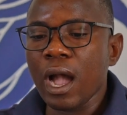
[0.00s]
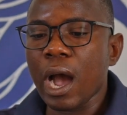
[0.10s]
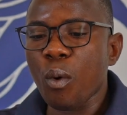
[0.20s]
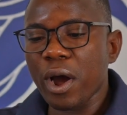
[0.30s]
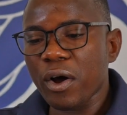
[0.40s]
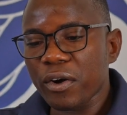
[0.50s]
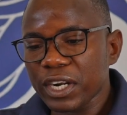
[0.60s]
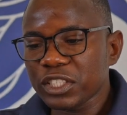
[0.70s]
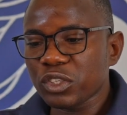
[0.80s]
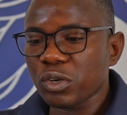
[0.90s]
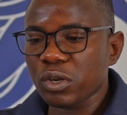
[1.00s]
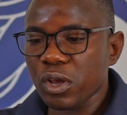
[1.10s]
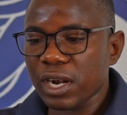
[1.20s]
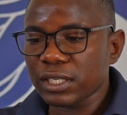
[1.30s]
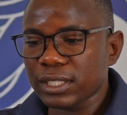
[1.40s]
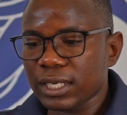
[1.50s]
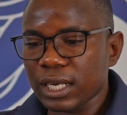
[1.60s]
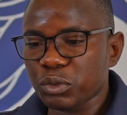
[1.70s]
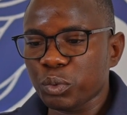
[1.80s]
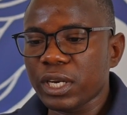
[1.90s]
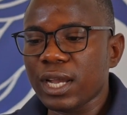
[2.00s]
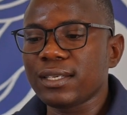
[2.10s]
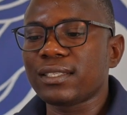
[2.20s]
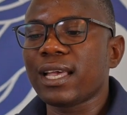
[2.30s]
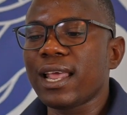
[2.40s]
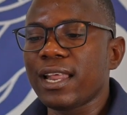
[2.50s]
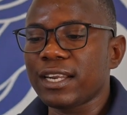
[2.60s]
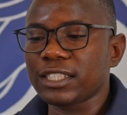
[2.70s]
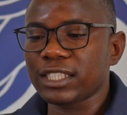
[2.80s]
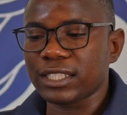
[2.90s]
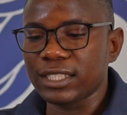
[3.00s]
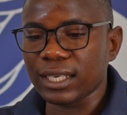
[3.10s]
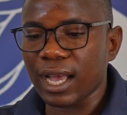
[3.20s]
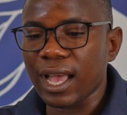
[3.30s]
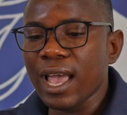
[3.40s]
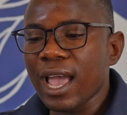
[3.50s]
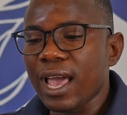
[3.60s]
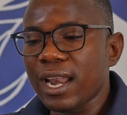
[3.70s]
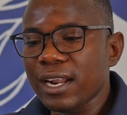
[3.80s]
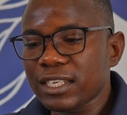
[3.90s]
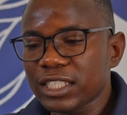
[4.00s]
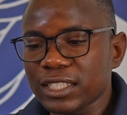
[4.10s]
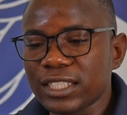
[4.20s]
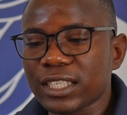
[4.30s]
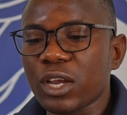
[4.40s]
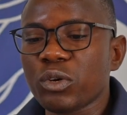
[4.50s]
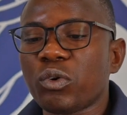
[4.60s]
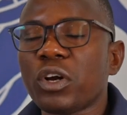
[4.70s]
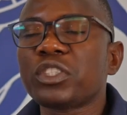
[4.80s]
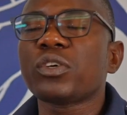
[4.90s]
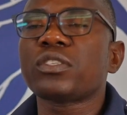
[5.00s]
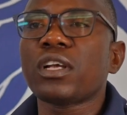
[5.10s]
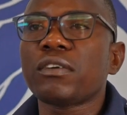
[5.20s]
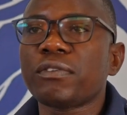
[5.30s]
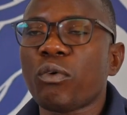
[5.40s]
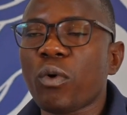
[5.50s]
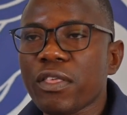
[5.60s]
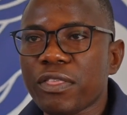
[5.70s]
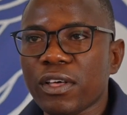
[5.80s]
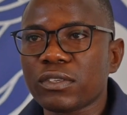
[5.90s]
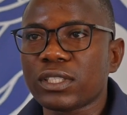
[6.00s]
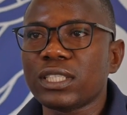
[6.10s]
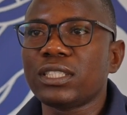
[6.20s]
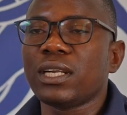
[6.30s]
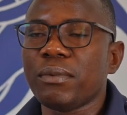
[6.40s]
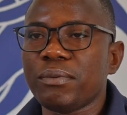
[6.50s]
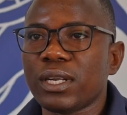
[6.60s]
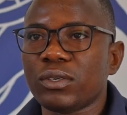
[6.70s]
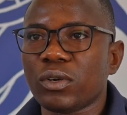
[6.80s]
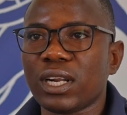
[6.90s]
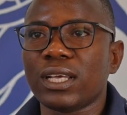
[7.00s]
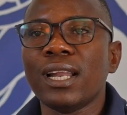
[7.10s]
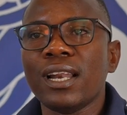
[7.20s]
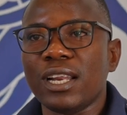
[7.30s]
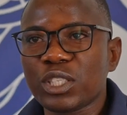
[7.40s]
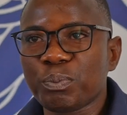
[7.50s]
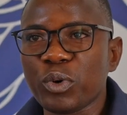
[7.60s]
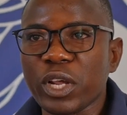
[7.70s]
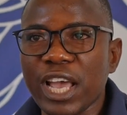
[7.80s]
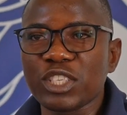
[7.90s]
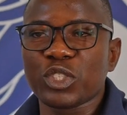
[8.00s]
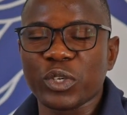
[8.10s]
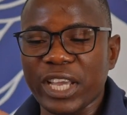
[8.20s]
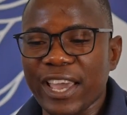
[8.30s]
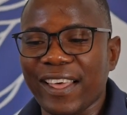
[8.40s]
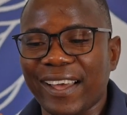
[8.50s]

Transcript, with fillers: Our orange loyalty card winner is Helena Shetika. Helena Shetika, you got yourself a 1,000 Namibian dollar. Let's put hands together.